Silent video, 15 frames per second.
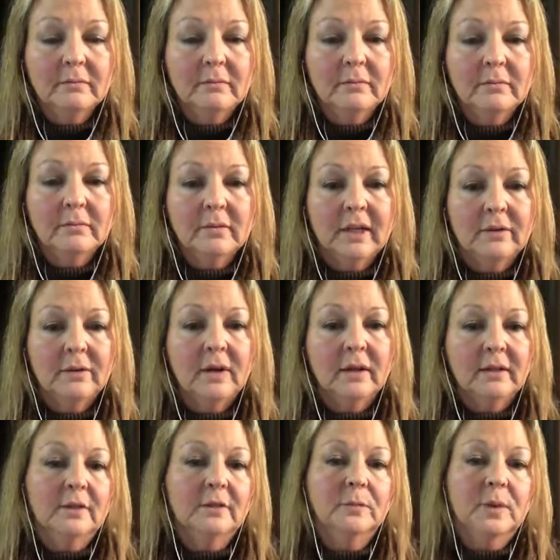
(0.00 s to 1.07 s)
that were on
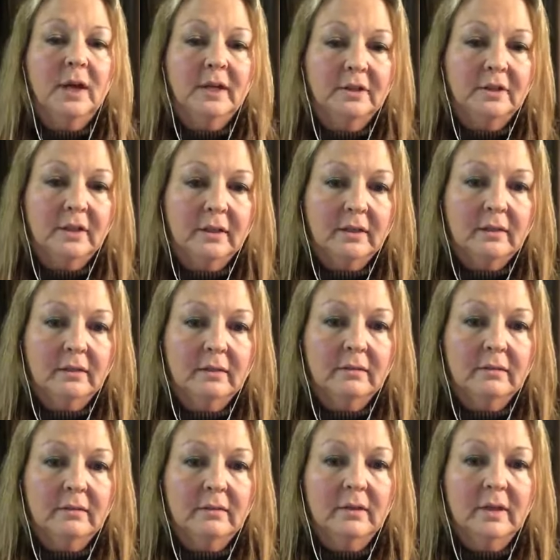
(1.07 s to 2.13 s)
this project
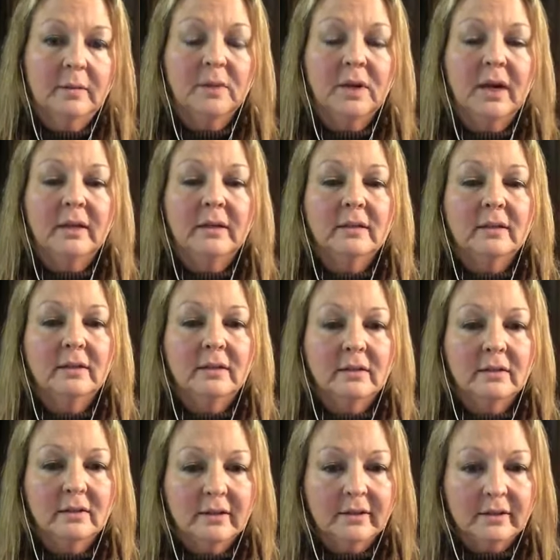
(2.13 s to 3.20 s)
that brought it to the
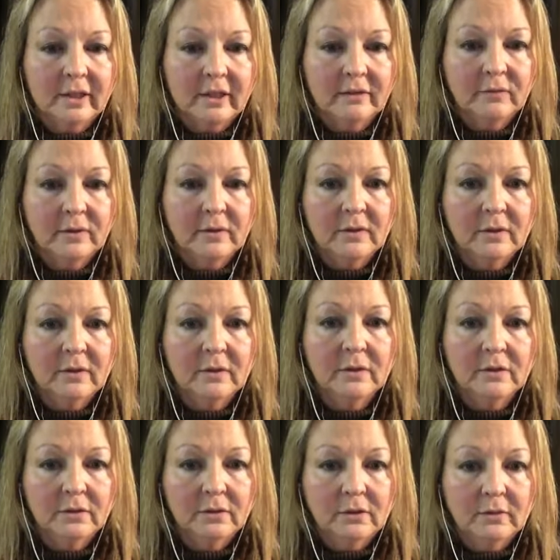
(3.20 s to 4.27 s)
successful
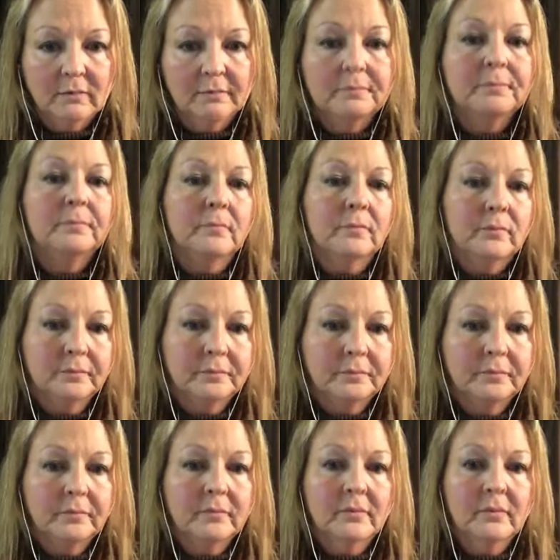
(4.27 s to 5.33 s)
conclusion.
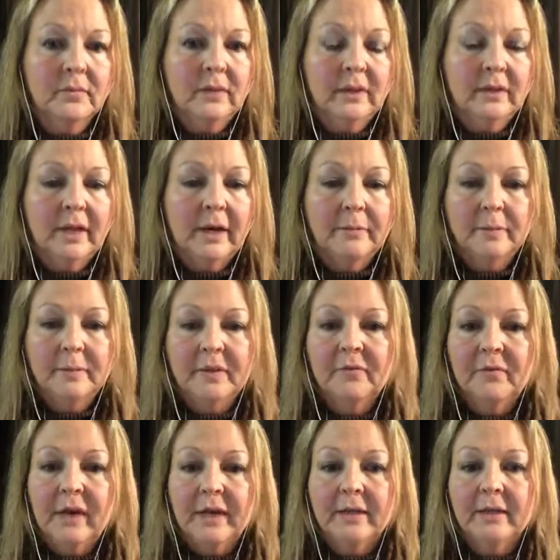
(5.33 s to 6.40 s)
That would be
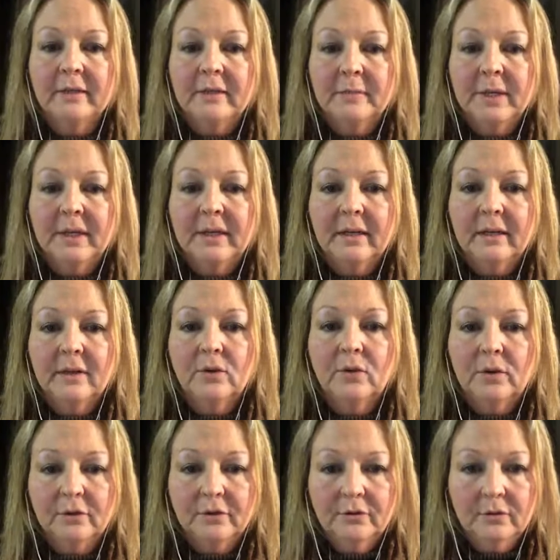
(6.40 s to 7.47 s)
finding and speaking your
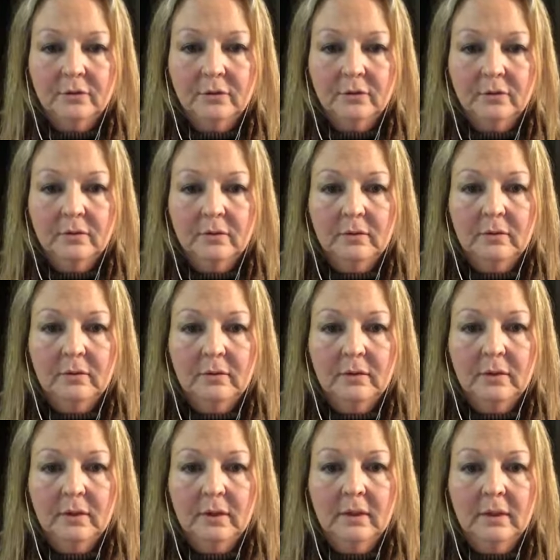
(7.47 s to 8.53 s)
truth
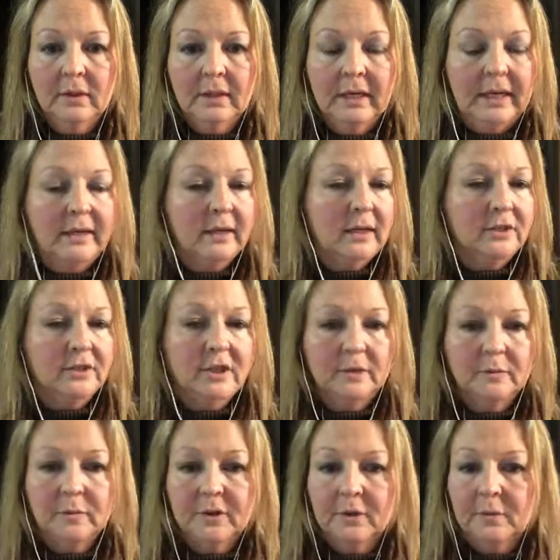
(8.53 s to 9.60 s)
and not
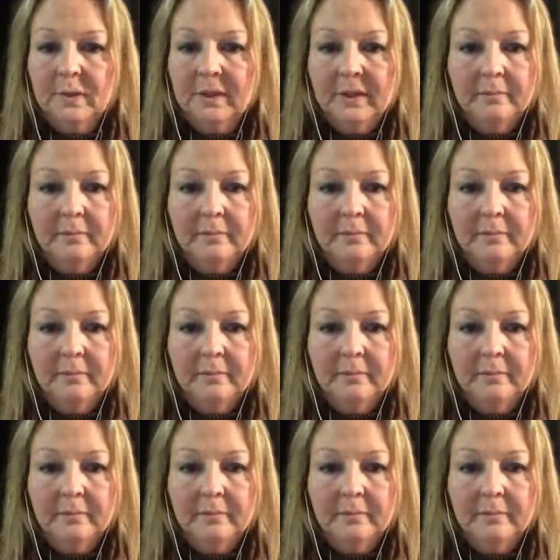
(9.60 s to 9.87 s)
judgment or blame,